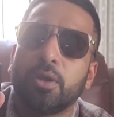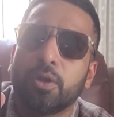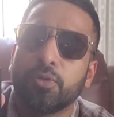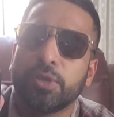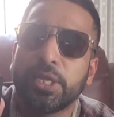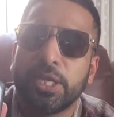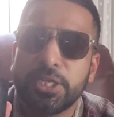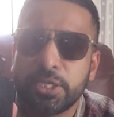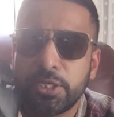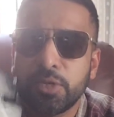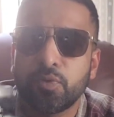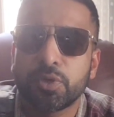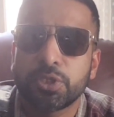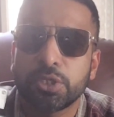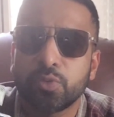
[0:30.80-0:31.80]
Now, the
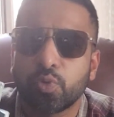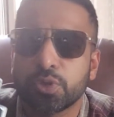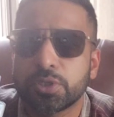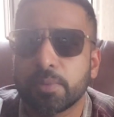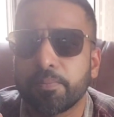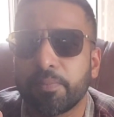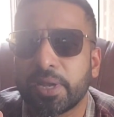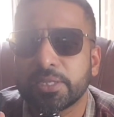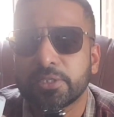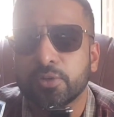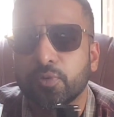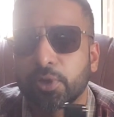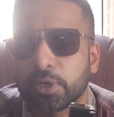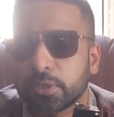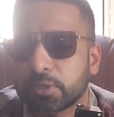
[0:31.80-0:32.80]
EDT version was a
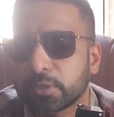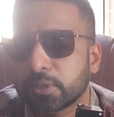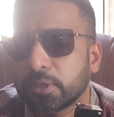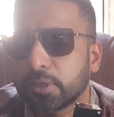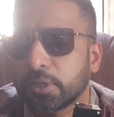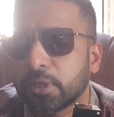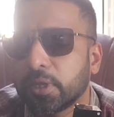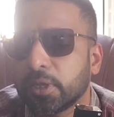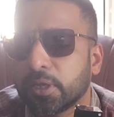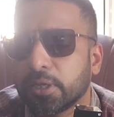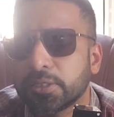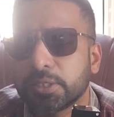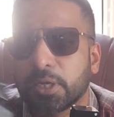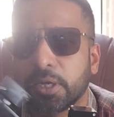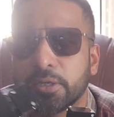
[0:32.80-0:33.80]
massive hit.
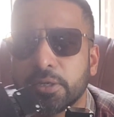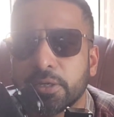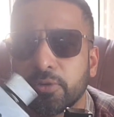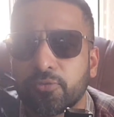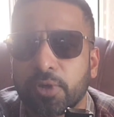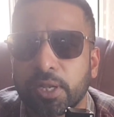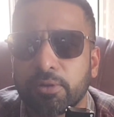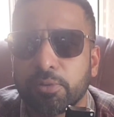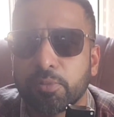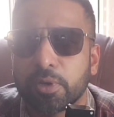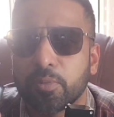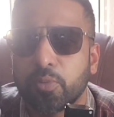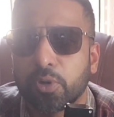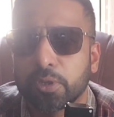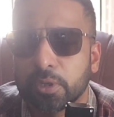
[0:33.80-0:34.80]
It's a 105
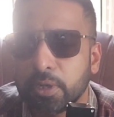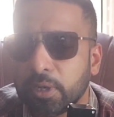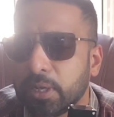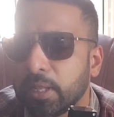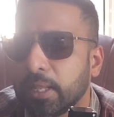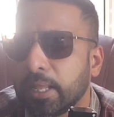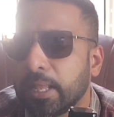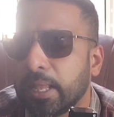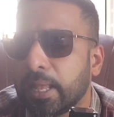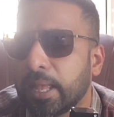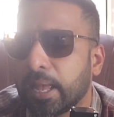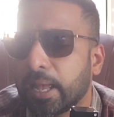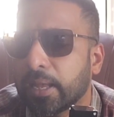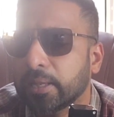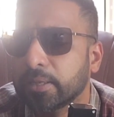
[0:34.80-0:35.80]
ml bottle,
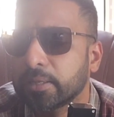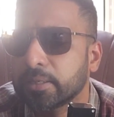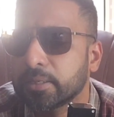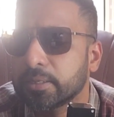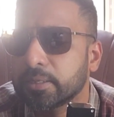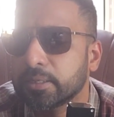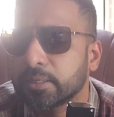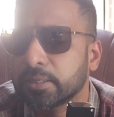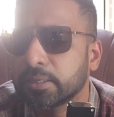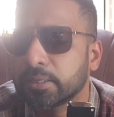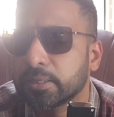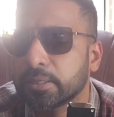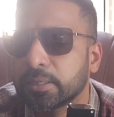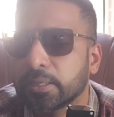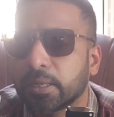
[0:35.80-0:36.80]
and
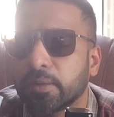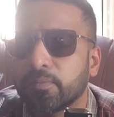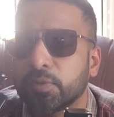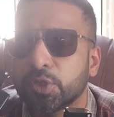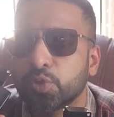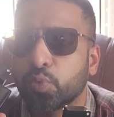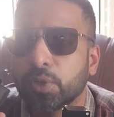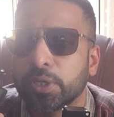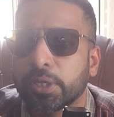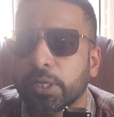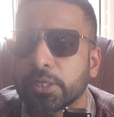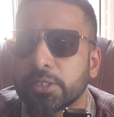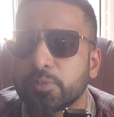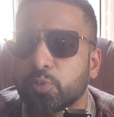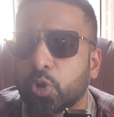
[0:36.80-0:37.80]
this one
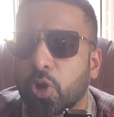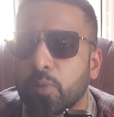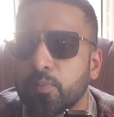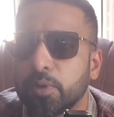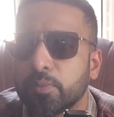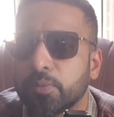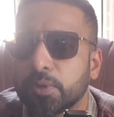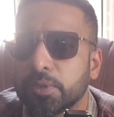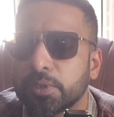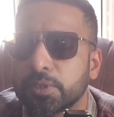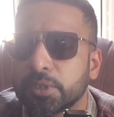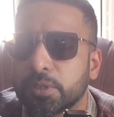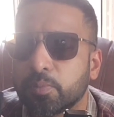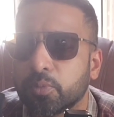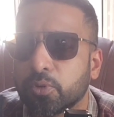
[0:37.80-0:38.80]
gets
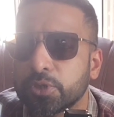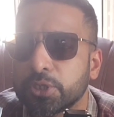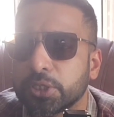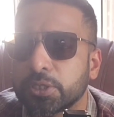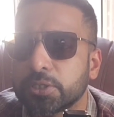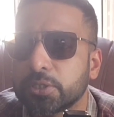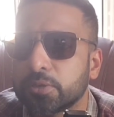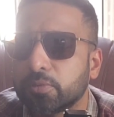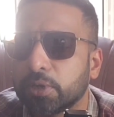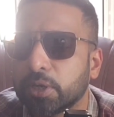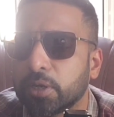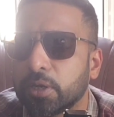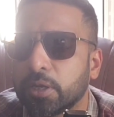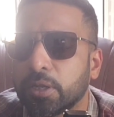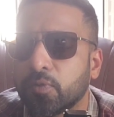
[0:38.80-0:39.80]
compliments. It projects
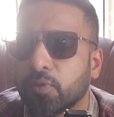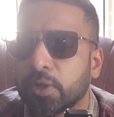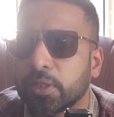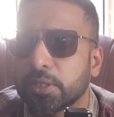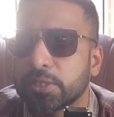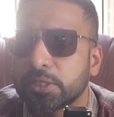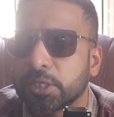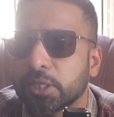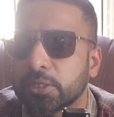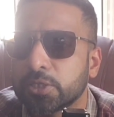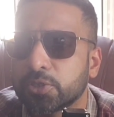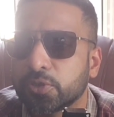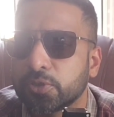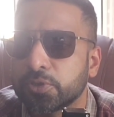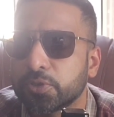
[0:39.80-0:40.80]
really well. The sillage
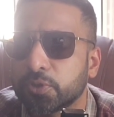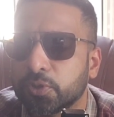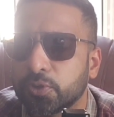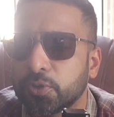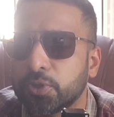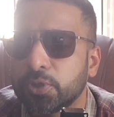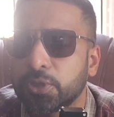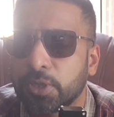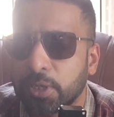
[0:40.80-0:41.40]
is also good,